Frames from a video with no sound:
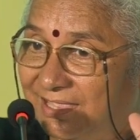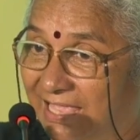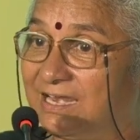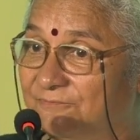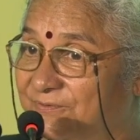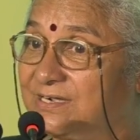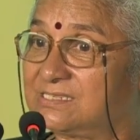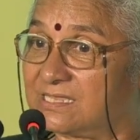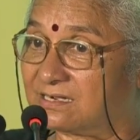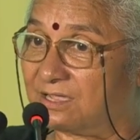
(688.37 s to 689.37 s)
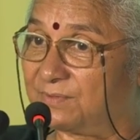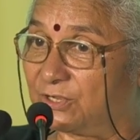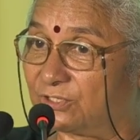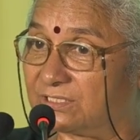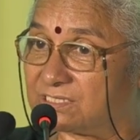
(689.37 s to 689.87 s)
Elephants are
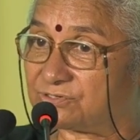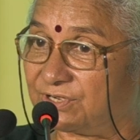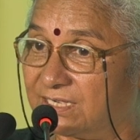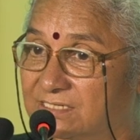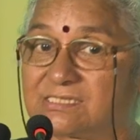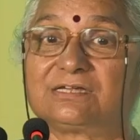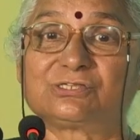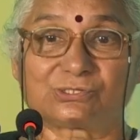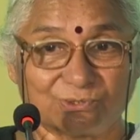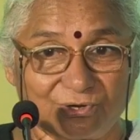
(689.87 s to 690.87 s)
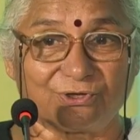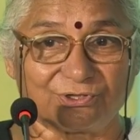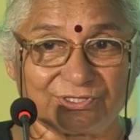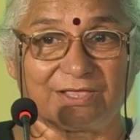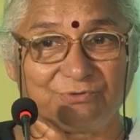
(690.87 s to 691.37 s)
coming on the streets and so
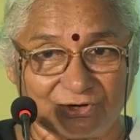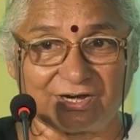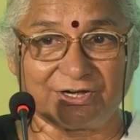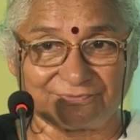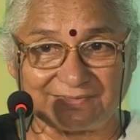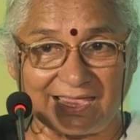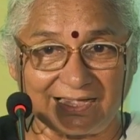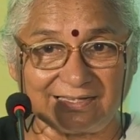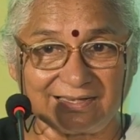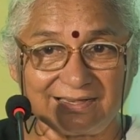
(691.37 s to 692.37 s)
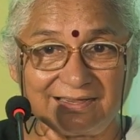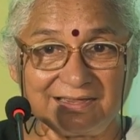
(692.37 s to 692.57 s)
on. Have you heard of that?